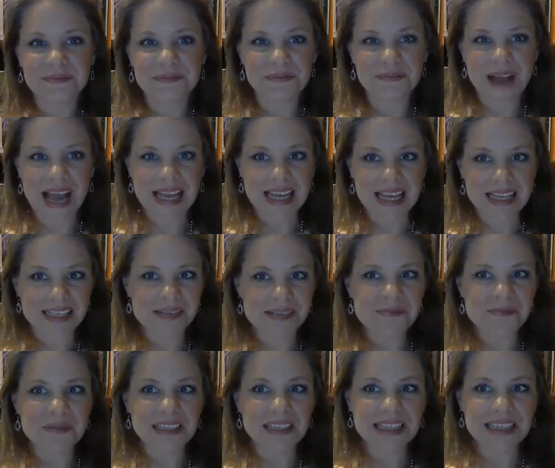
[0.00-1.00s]
I guess
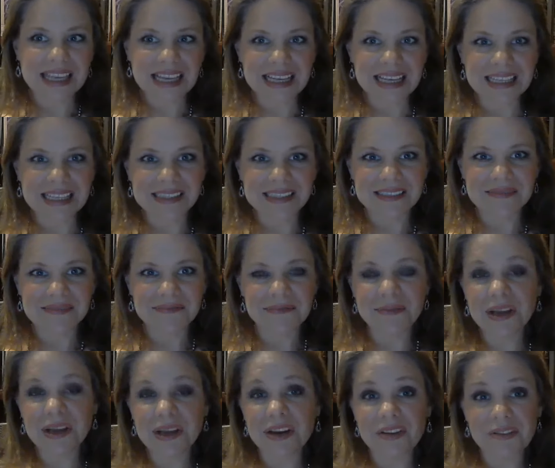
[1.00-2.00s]
Billy had
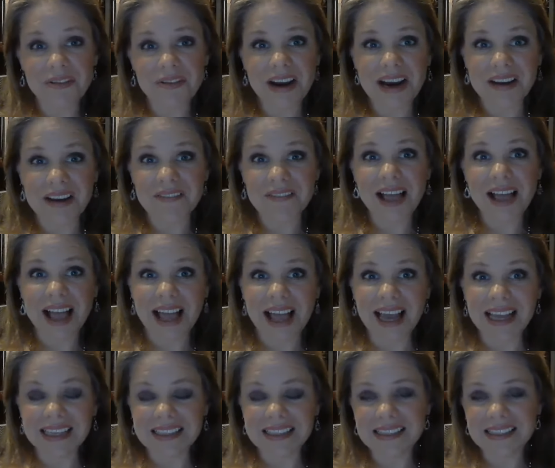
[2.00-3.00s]
been afraid of
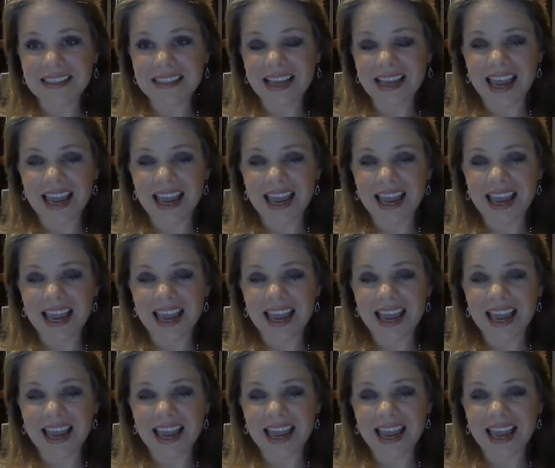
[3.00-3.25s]
heights,